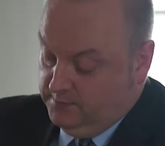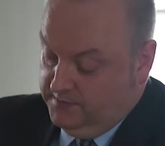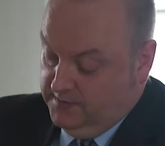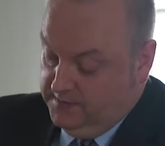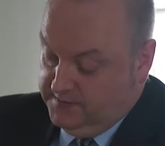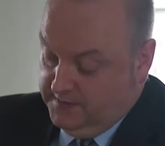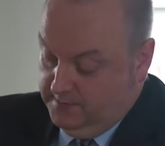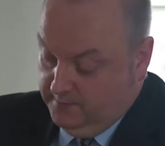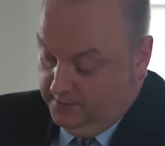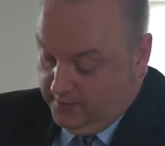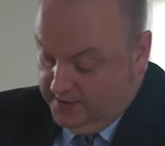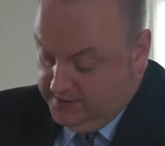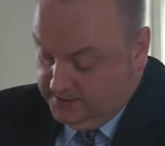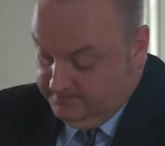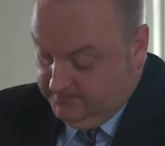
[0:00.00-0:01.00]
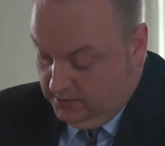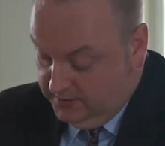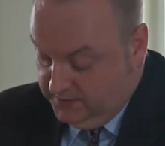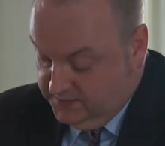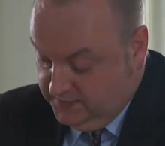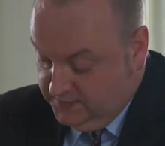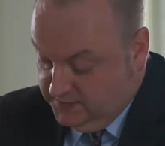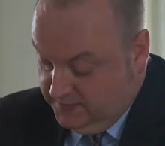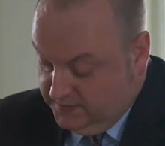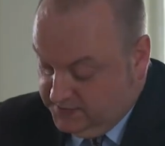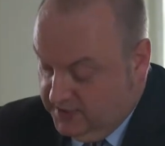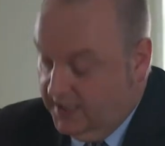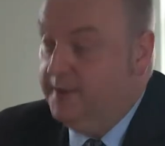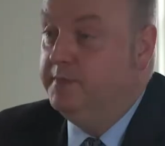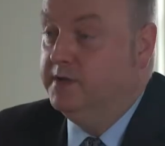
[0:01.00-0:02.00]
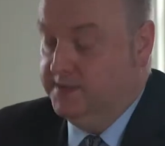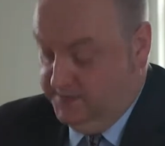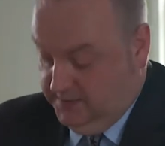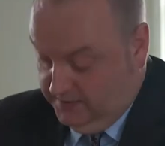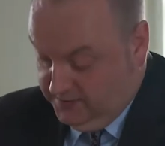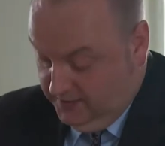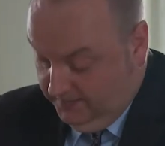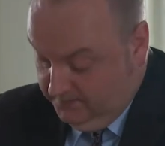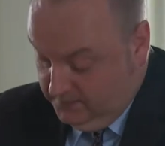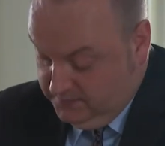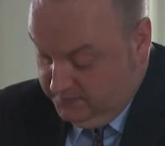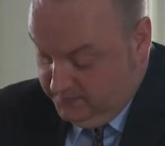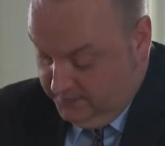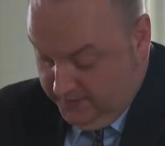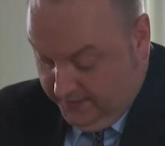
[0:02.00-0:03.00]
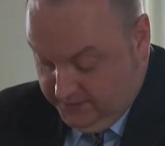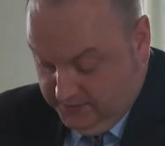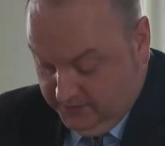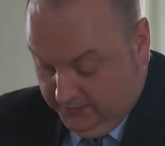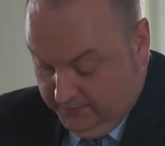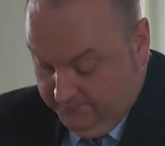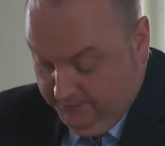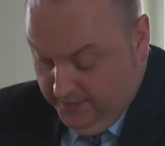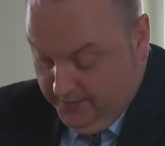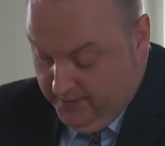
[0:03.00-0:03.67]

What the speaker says: with its immigration policies and champion such efforts internationally.